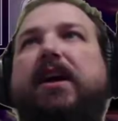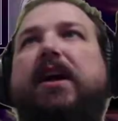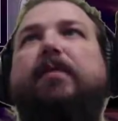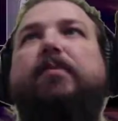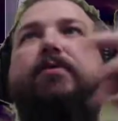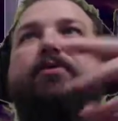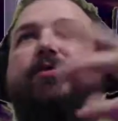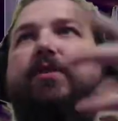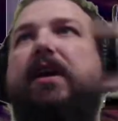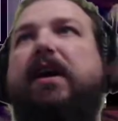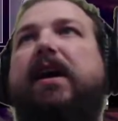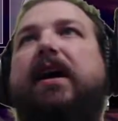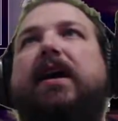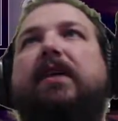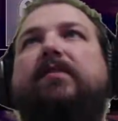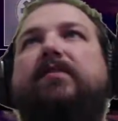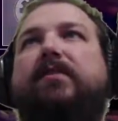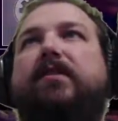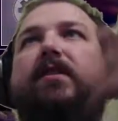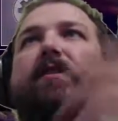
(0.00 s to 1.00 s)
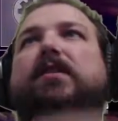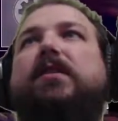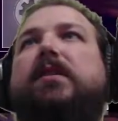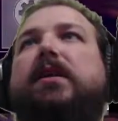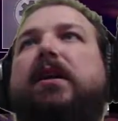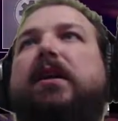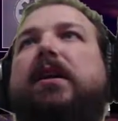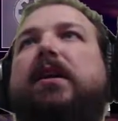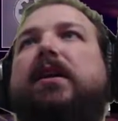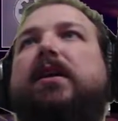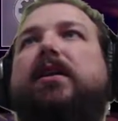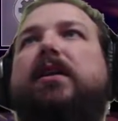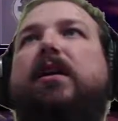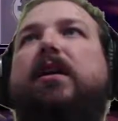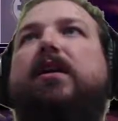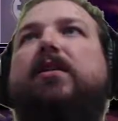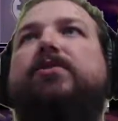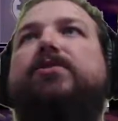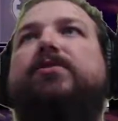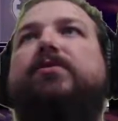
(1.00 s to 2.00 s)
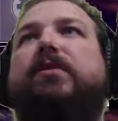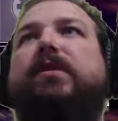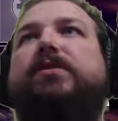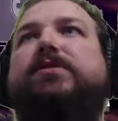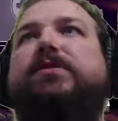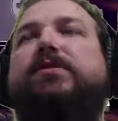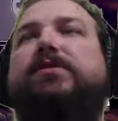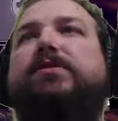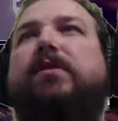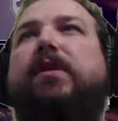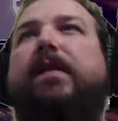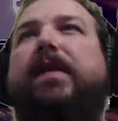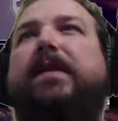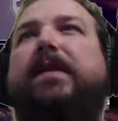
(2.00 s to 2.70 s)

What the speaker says: hyperdrive, launch thrusters, all